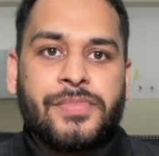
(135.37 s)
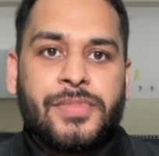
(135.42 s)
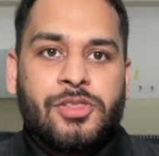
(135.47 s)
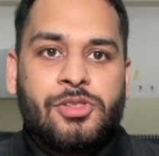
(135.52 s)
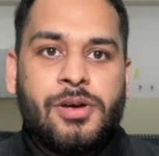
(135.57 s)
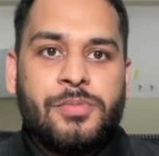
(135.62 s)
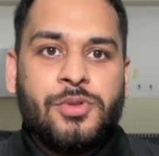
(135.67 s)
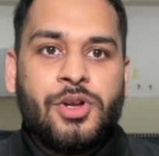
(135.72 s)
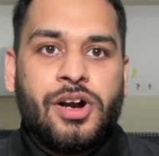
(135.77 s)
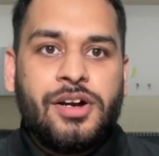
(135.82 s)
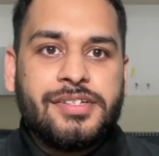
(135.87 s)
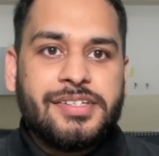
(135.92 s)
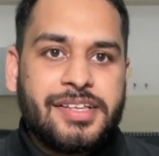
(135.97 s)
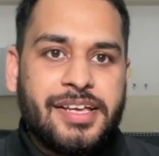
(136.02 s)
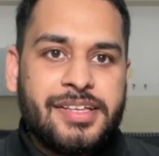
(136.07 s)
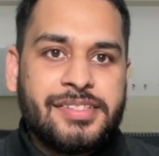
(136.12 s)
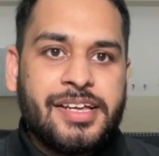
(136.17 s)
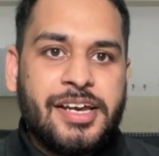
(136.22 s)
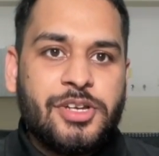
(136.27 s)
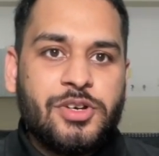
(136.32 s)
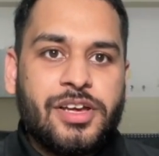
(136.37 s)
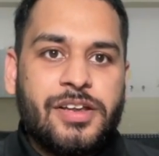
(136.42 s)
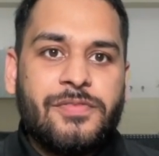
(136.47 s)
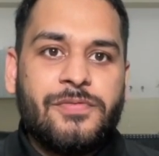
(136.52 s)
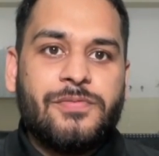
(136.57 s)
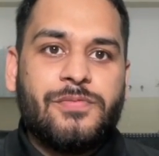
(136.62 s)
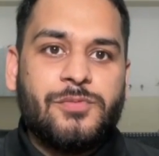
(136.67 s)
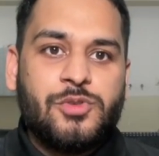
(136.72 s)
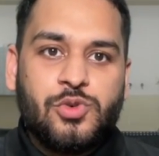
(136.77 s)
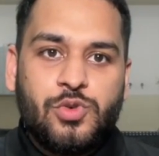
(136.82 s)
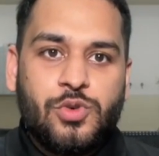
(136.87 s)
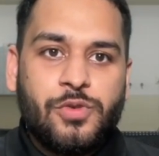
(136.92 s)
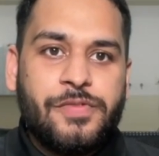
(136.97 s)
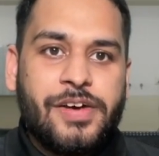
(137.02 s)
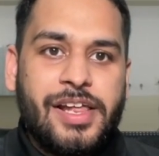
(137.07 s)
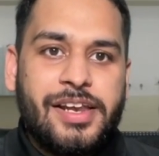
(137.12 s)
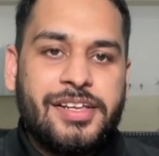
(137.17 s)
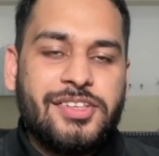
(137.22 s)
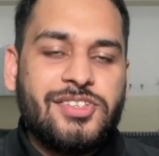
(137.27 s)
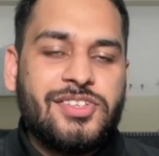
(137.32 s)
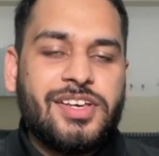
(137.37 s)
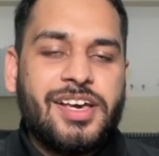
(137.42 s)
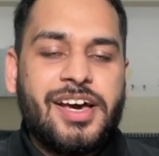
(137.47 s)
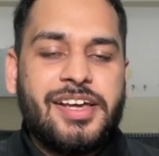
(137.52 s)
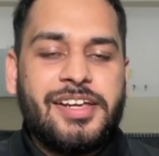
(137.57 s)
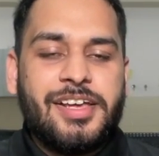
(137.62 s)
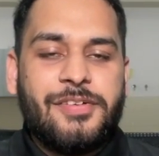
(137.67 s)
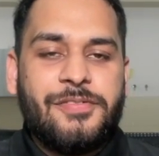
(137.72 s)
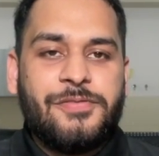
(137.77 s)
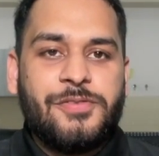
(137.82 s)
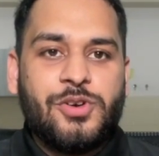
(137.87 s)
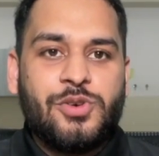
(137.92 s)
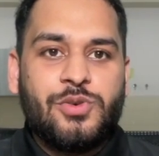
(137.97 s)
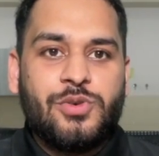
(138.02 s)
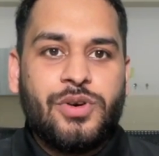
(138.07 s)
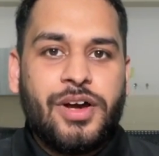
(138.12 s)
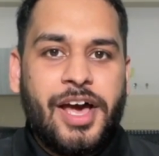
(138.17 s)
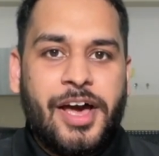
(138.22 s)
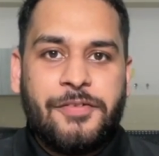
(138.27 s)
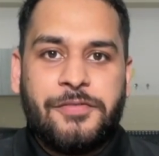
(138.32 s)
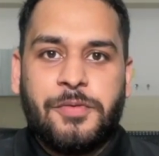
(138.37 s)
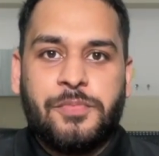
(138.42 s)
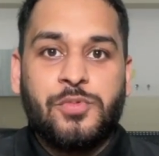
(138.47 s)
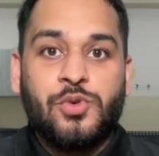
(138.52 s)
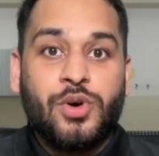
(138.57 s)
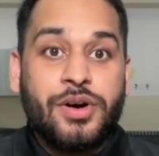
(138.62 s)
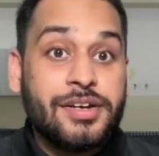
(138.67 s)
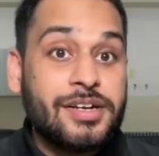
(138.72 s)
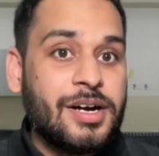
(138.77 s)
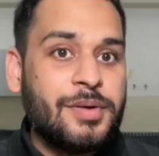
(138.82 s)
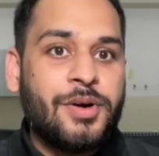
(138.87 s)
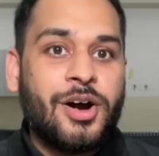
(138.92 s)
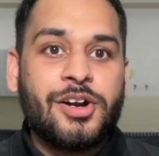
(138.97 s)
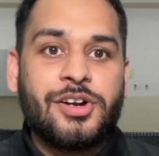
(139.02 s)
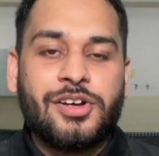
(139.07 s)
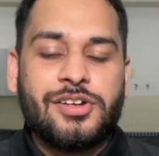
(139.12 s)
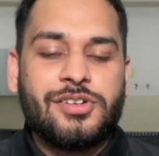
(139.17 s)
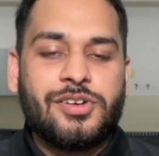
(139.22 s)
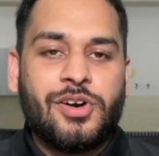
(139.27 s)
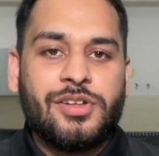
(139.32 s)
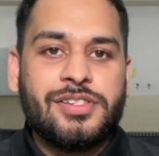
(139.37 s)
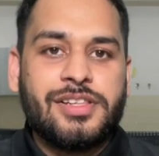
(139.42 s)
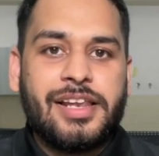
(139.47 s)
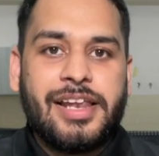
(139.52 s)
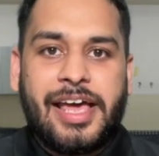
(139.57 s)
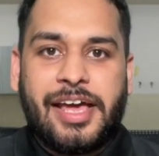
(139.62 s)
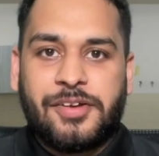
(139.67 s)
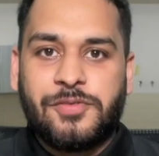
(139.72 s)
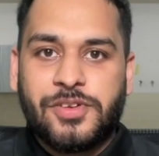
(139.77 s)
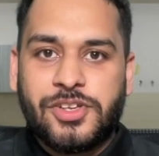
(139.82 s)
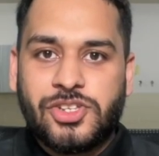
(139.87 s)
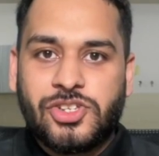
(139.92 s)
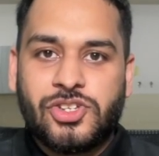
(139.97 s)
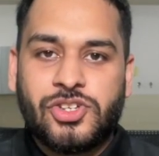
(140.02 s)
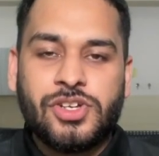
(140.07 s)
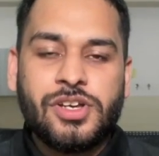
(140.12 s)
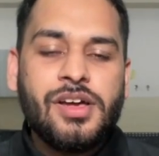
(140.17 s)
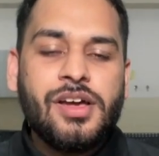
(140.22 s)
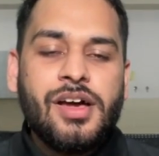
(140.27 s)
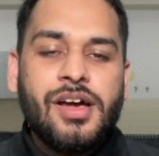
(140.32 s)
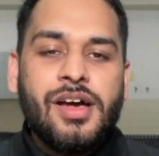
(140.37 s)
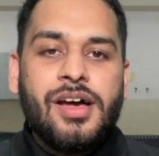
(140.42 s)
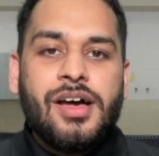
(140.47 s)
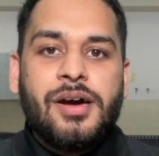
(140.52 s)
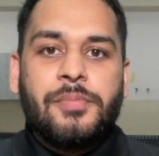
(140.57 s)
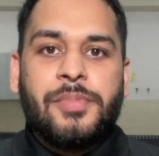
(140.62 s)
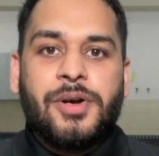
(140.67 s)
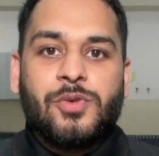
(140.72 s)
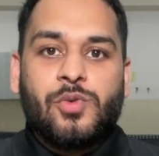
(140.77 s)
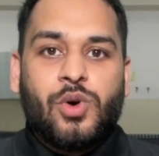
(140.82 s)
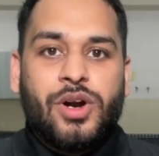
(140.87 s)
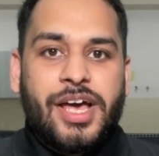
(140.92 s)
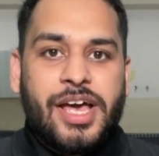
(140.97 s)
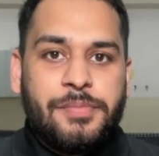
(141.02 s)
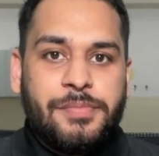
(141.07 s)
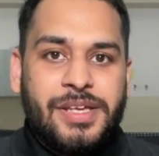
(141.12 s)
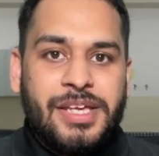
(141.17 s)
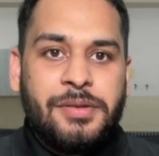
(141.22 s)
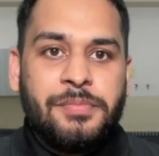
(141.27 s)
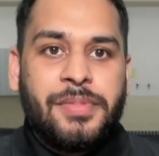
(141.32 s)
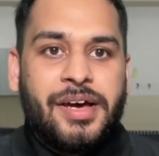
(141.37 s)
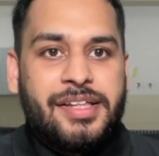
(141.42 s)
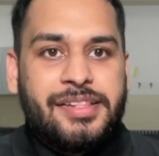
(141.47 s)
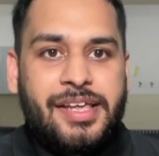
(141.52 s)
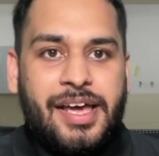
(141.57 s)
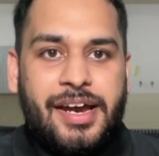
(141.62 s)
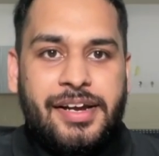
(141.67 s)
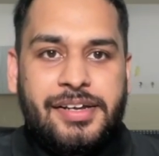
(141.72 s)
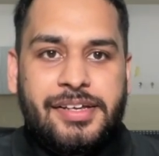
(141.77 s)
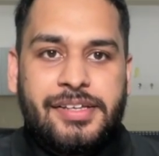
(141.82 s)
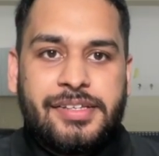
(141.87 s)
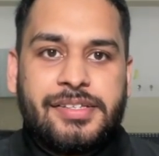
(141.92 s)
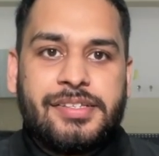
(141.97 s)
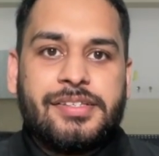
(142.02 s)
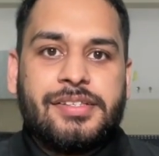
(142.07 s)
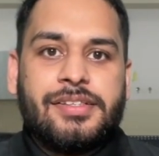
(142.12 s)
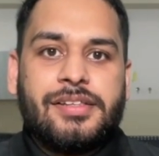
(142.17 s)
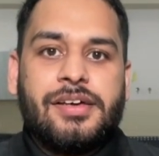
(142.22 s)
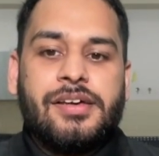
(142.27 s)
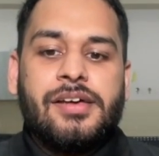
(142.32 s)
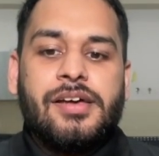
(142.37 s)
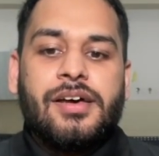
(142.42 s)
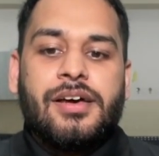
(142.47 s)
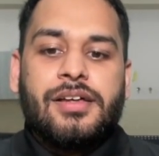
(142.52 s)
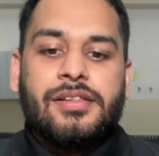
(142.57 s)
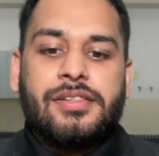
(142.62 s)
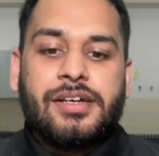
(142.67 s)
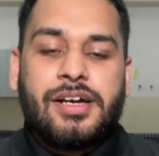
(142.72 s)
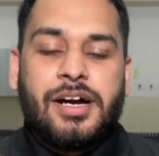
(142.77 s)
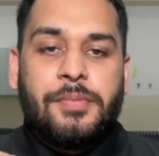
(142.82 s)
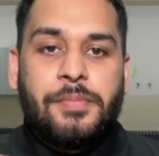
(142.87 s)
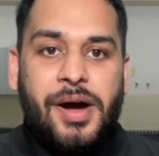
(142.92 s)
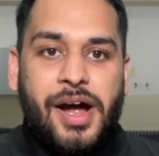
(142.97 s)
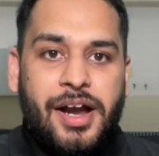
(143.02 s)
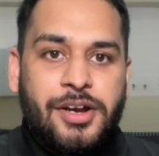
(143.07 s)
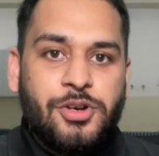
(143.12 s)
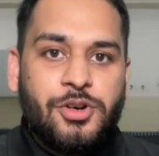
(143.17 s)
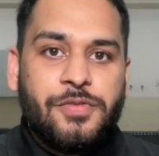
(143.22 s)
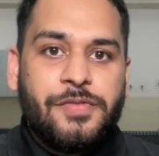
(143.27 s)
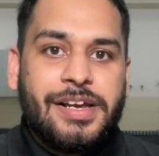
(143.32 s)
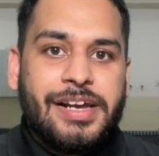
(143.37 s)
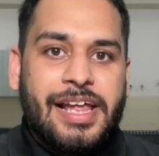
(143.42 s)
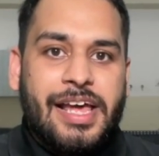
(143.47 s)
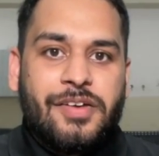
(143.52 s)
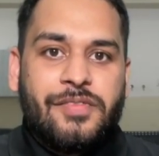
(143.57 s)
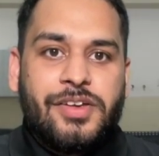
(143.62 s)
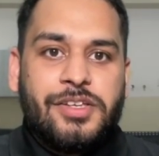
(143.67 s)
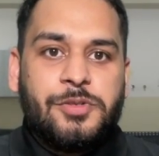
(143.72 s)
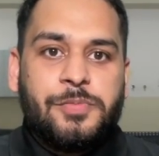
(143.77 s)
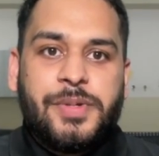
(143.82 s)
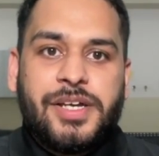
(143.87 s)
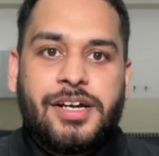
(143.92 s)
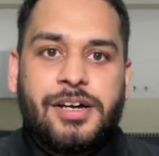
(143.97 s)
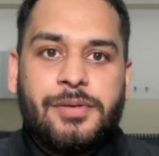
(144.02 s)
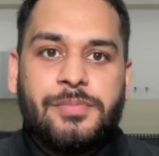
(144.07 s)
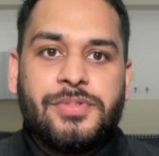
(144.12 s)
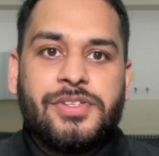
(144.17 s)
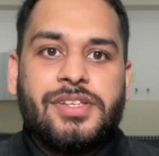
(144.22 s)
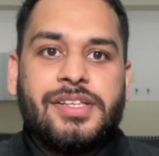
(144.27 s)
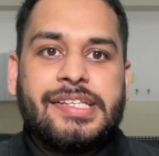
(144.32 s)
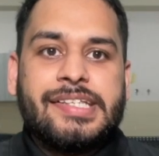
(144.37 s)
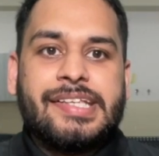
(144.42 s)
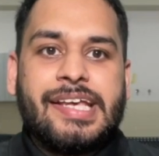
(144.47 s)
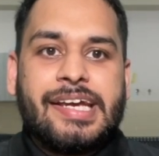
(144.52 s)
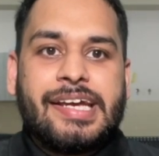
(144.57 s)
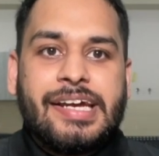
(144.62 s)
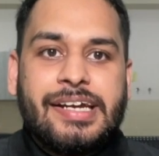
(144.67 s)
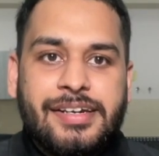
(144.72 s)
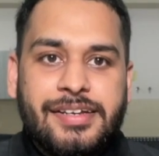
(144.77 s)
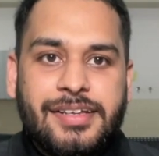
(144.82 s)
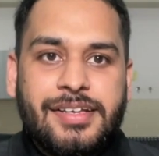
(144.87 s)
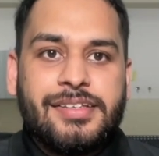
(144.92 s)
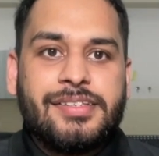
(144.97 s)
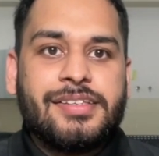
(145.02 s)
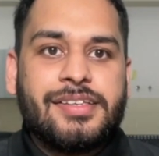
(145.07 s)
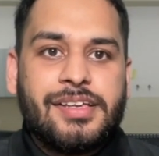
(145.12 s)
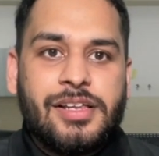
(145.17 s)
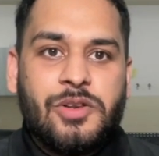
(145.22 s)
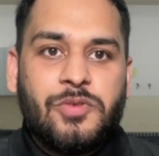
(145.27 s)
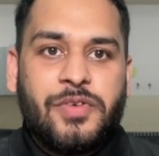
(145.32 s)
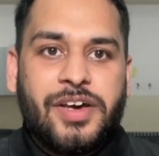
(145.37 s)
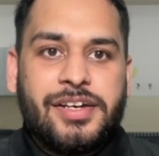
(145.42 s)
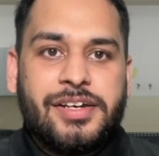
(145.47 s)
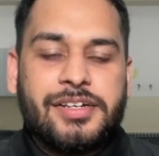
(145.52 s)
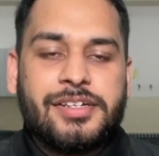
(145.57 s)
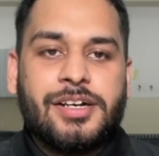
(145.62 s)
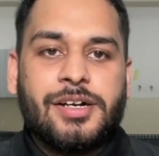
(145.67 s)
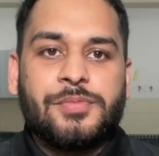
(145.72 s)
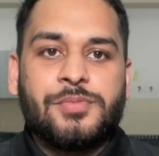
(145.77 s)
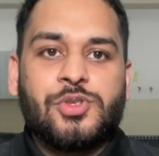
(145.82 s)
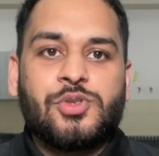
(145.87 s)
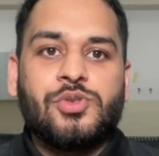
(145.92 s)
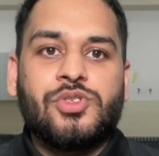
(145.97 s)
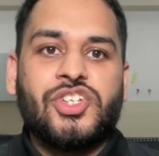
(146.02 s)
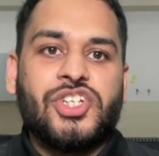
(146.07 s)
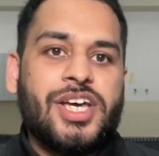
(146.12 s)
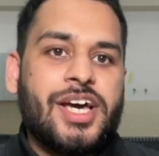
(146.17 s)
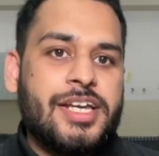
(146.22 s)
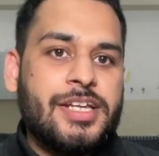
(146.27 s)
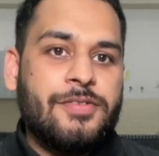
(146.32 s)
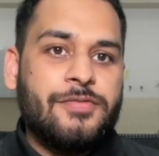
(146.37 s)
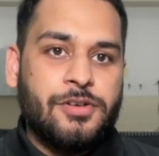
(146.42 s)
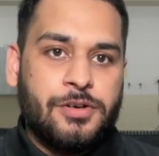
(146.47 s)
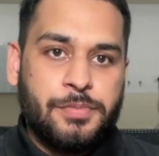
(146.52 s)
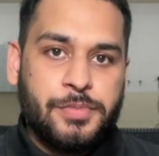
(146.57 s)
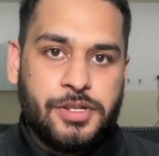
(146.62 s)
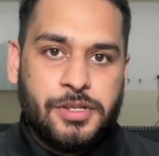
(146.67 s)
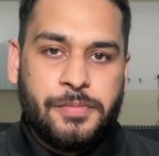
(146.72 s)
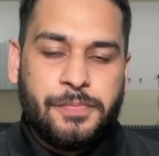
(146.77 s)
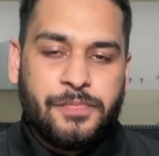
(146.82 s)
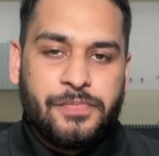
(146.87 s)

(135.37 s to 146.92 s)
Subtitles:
Now, I'm not saying that you can do well in GRE if you have a poor command on the language, but what I mean by that is the command over language becomes secondary skill when it comes to GRE verbal.